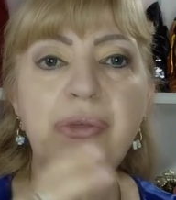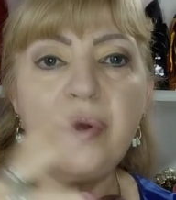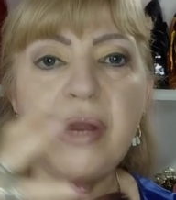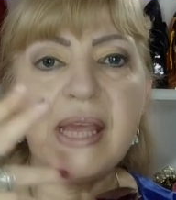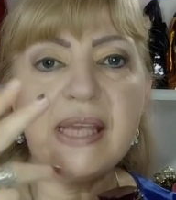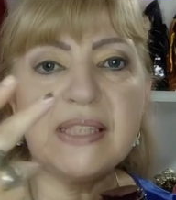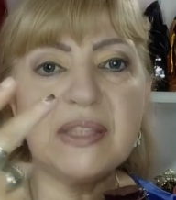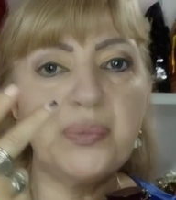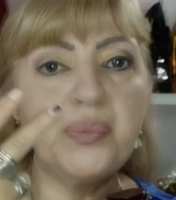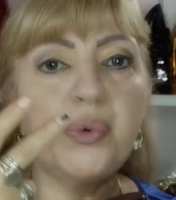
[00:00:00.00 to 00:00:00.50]

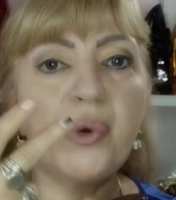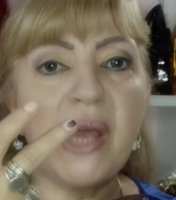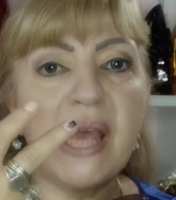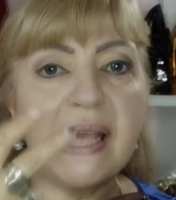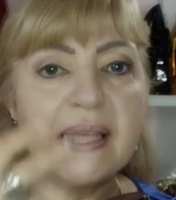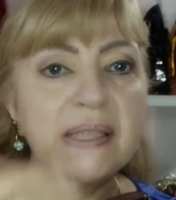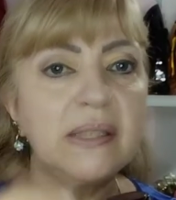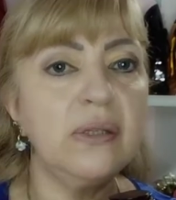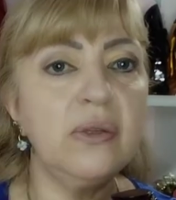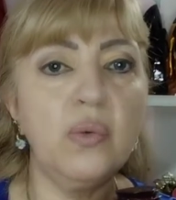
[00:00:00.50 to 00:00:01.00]
three
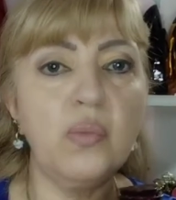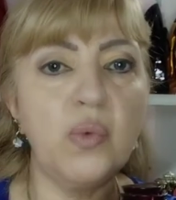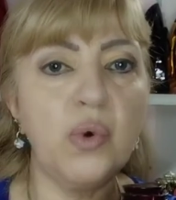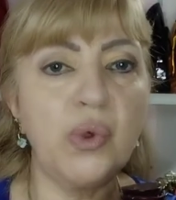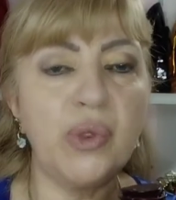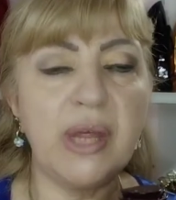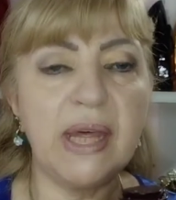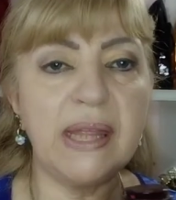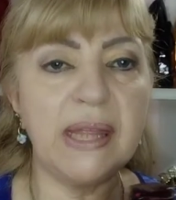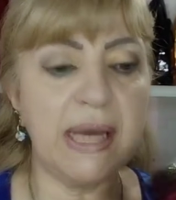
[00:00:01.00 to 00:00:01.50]
sprays, no
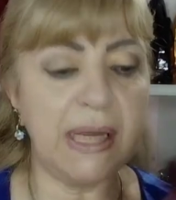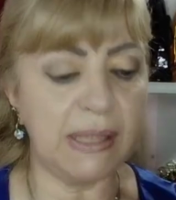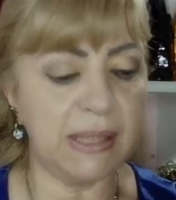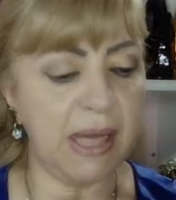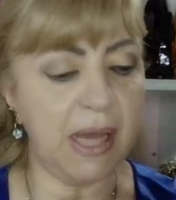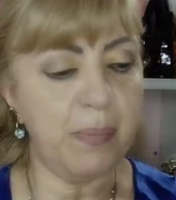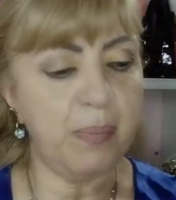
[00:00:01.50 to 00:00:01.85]
more than that.